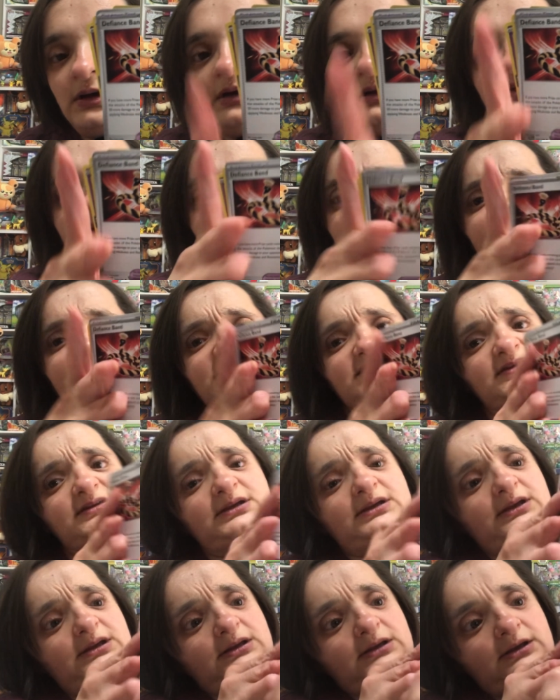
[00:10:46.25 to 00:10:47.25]
Let's
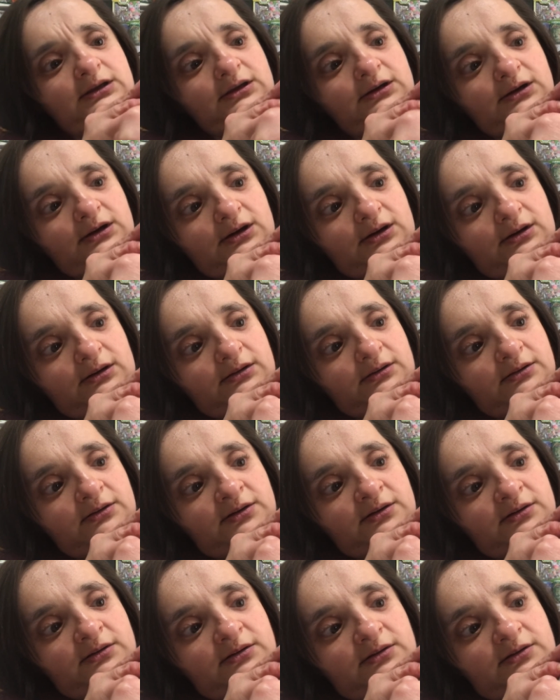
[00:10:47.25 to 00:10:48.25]
see here.
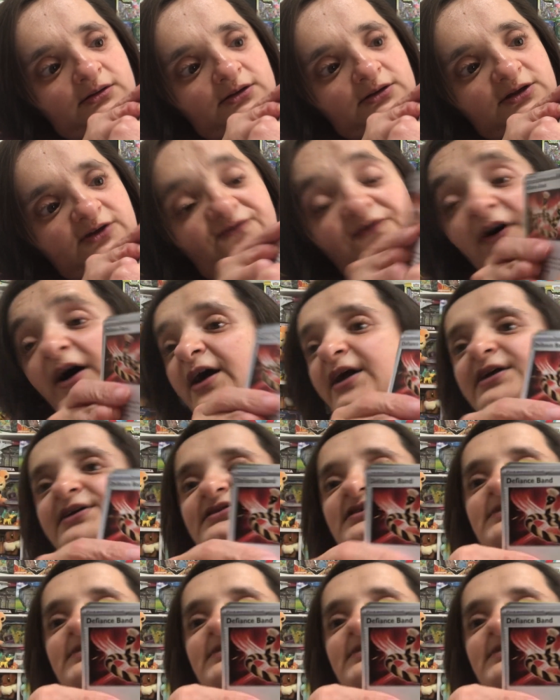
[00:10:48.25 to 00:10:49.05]
Defiance